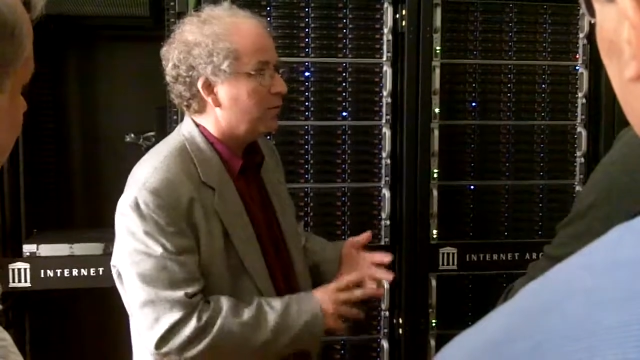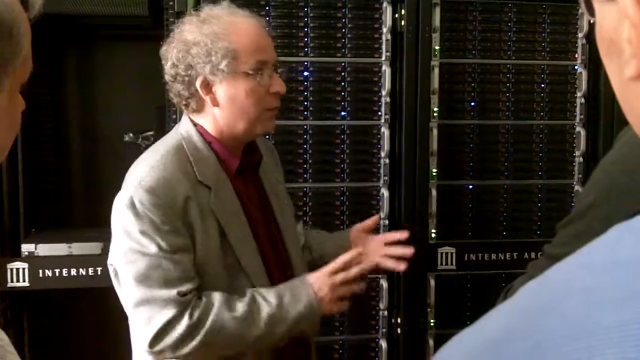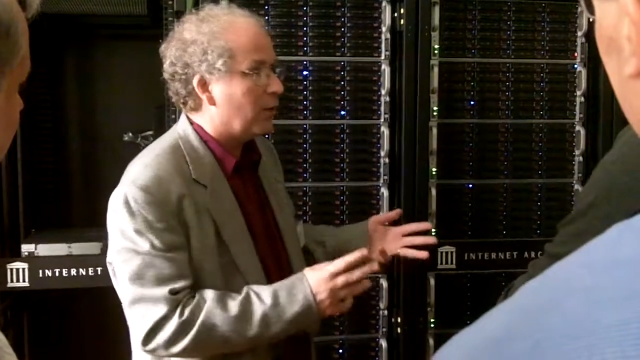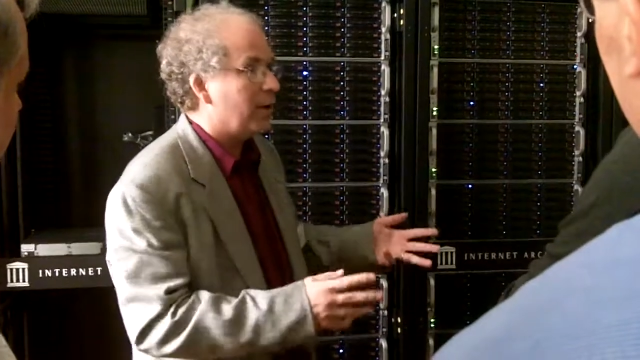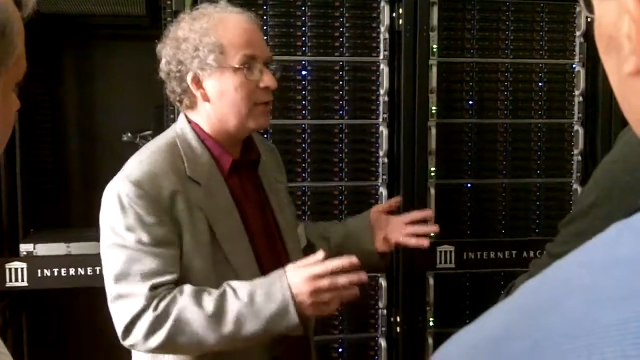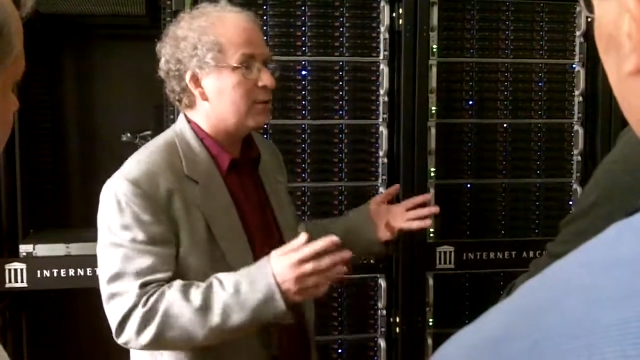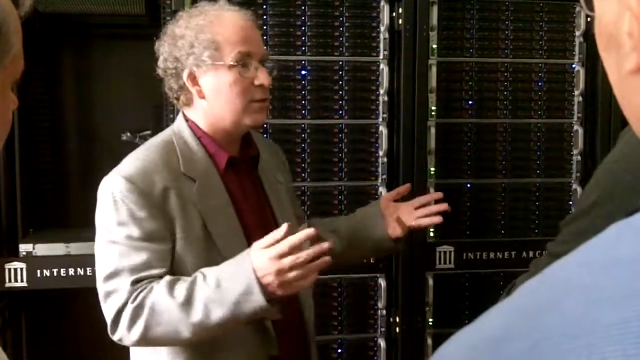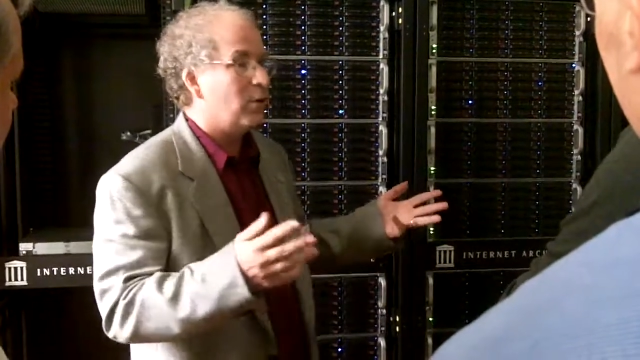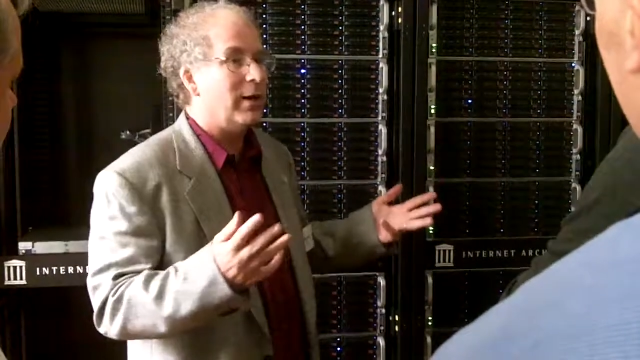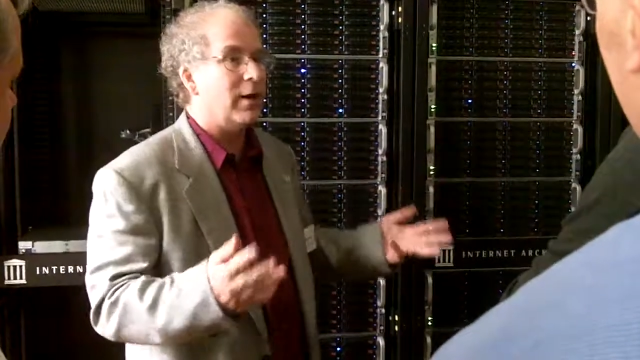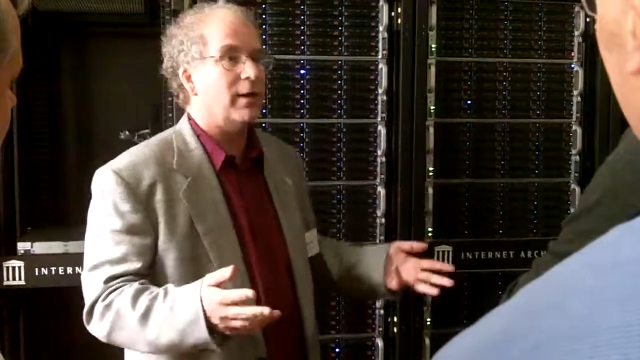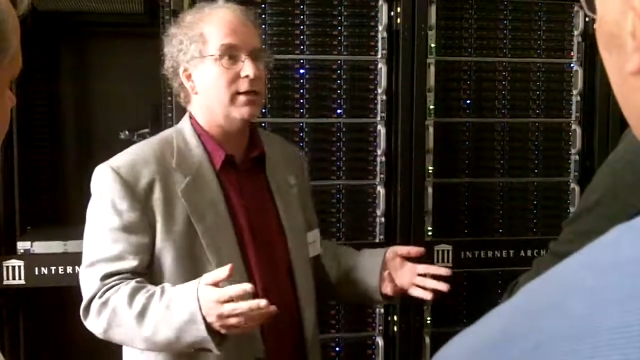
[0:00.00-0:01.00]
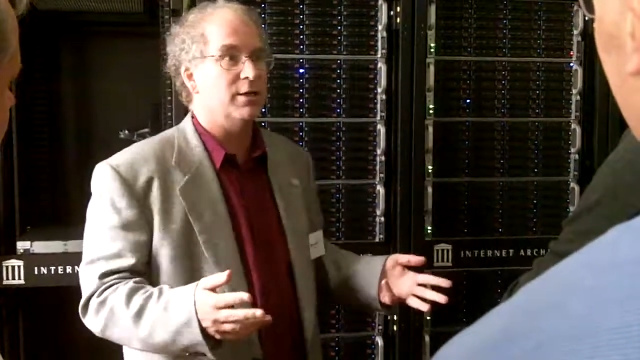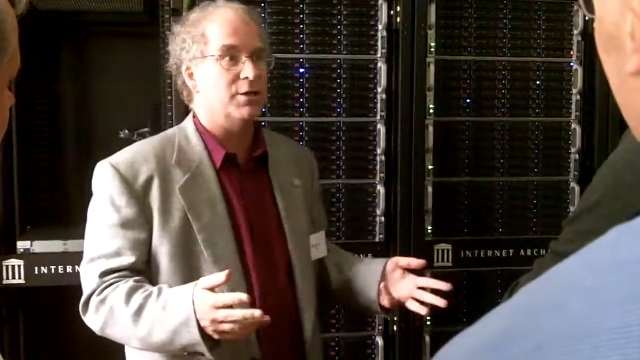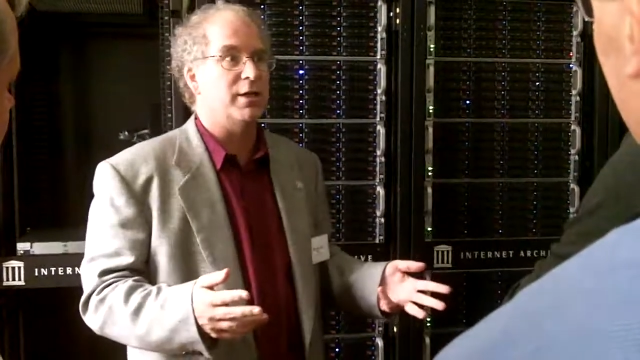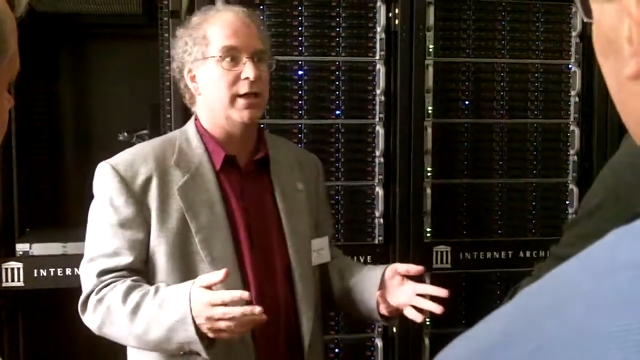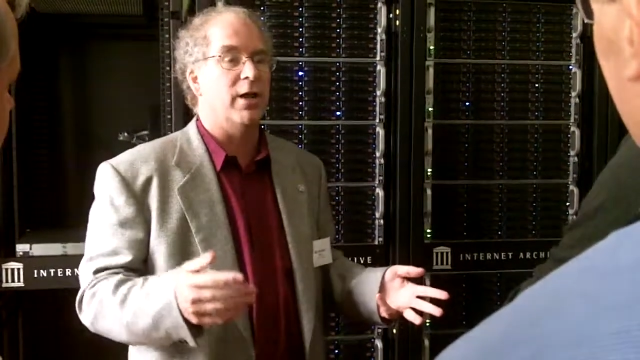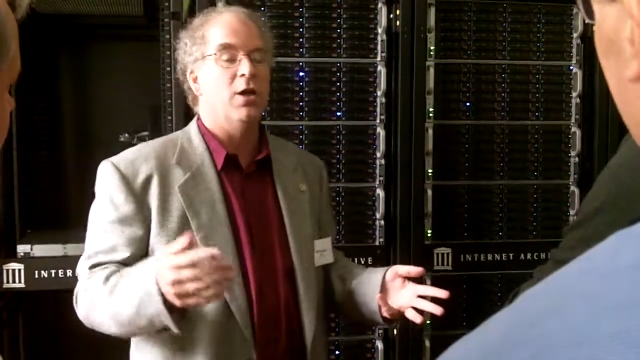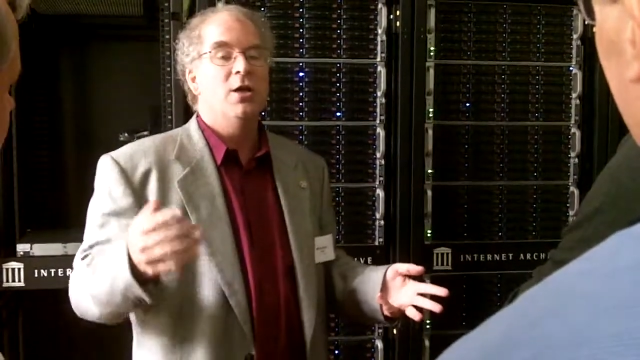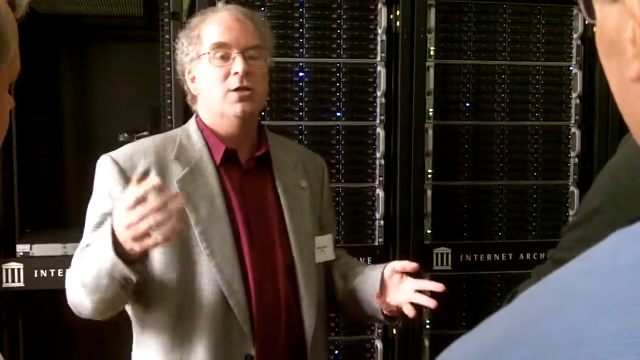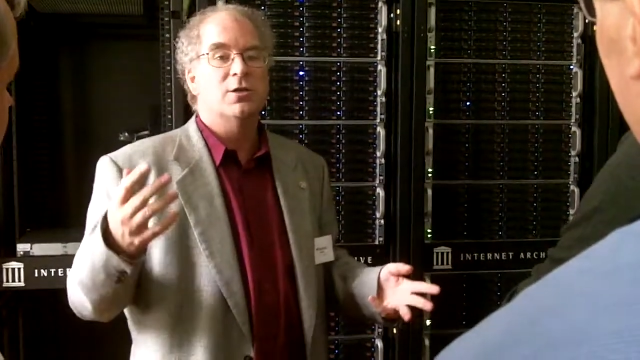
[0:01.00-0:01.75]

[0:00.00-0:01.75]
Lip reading: There is no air conditioning here.